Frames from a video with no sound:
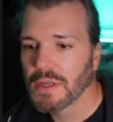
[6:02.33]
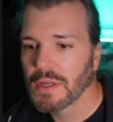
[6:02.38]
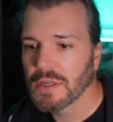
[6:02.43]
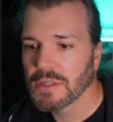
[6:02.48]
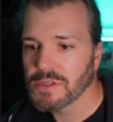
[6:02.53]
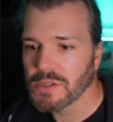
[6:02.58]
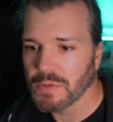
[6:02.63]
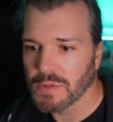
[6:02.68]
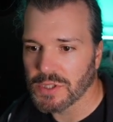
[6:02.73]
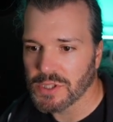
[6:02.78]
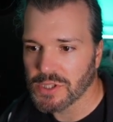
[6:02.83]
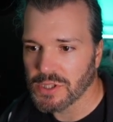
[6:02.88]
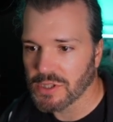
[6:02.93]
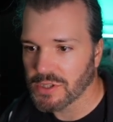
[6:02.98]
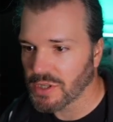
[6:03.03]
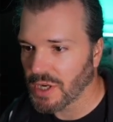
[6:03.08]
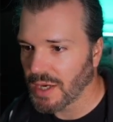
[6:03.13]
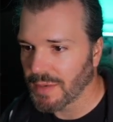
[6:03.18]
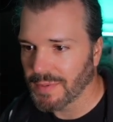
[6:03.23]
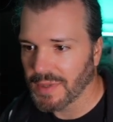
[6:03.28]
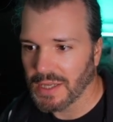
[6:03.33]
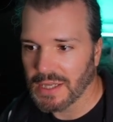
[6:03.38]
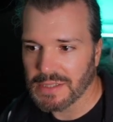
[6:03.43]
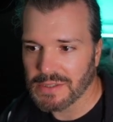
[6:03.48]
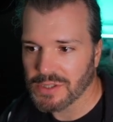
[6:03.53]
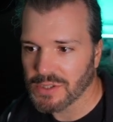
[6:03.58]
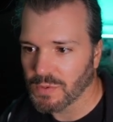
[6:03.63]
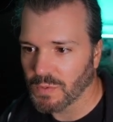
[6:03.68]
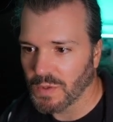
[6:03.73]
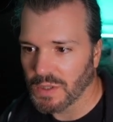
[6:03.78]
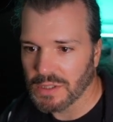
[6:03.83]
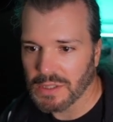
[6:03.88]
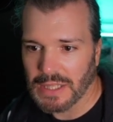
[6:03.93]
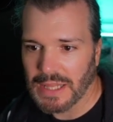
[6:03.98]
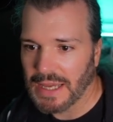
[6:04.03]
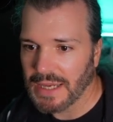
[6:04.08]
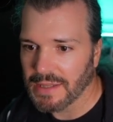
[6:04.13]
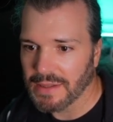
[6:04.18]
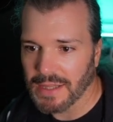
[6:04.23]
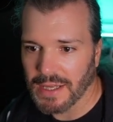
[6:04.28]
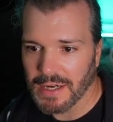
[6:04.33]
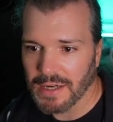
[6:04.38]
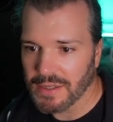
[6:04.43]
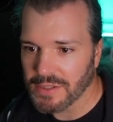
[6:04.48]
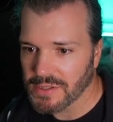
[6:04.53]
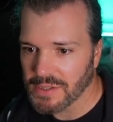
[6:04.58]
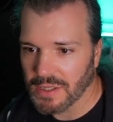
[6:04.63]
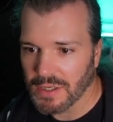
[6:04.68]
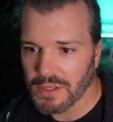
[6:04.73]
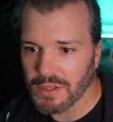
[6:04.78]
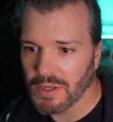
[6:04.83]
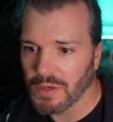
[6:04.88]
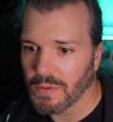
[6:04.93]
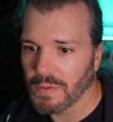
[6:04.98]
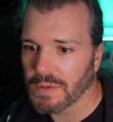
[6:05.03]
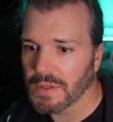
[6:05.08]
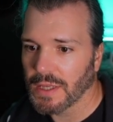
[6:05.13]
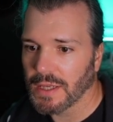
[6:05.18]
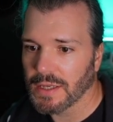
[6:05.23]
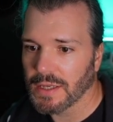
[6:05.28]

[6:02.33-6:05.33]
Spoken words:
So we just describe that, just one line there. It's going to know what that